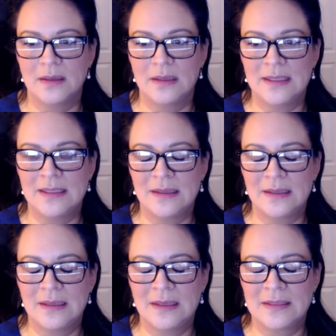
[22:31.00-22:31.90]

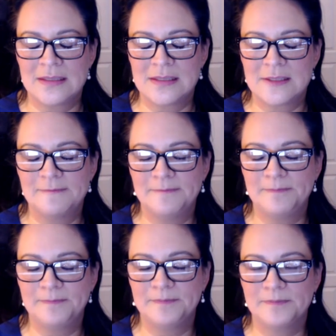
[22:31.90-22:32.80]
it's,
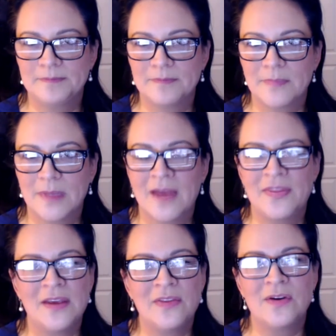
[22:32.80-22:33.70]
I
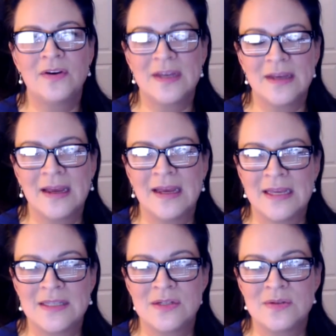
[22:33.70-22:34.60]
think there,
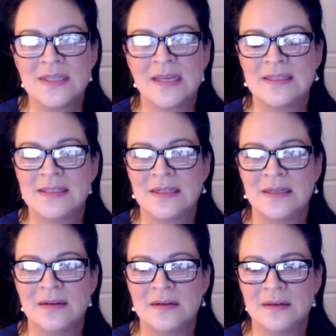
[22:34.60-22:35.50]
as you said, Cindy,
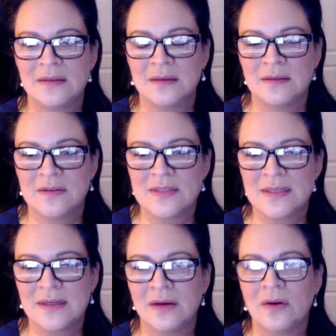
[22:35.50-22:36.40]
there's
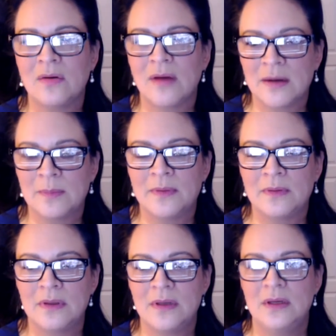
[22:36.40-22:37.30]
an
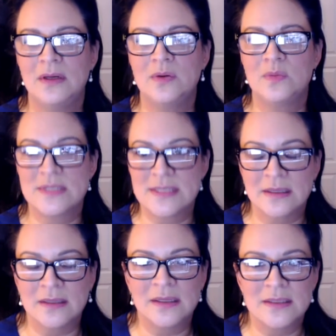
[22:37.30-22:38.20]
incredible
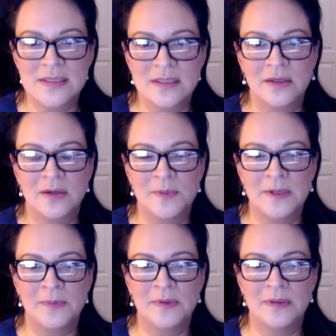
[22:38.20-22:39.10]
resilience in our
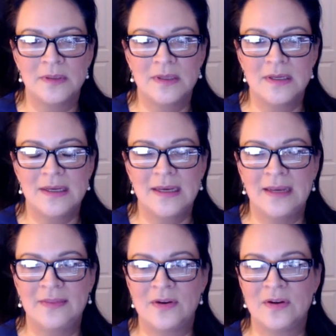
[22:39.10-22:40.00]
people,
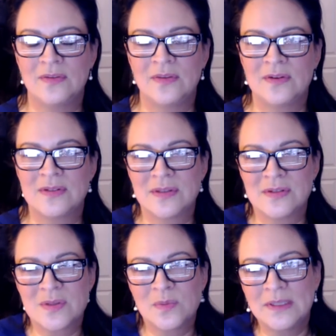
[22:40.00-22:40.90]
and
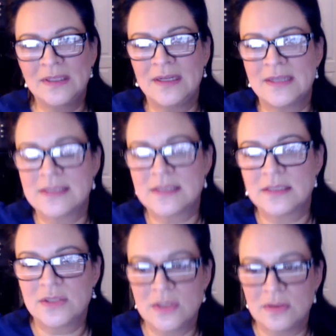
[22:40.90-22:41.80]
there's a willingness
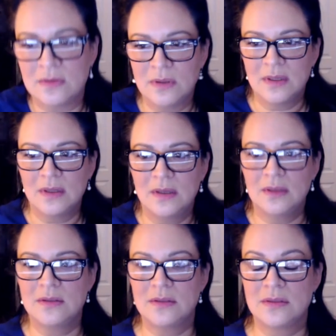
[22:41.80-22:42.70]
to
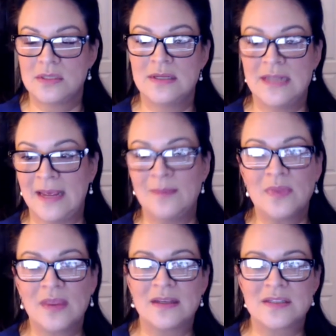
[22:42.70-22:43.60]
name
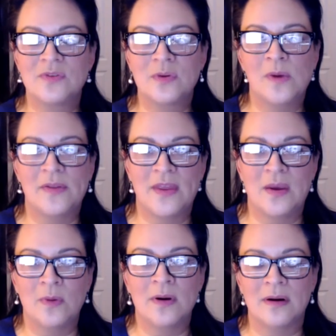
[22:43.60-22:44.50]
things for what they
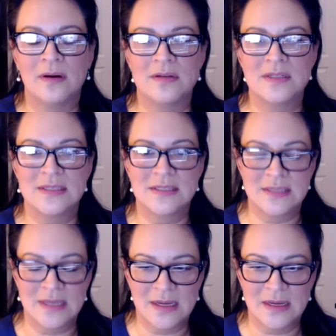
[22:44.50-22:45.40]
were, to
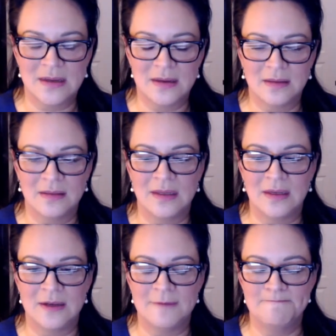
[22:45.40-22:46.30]
see the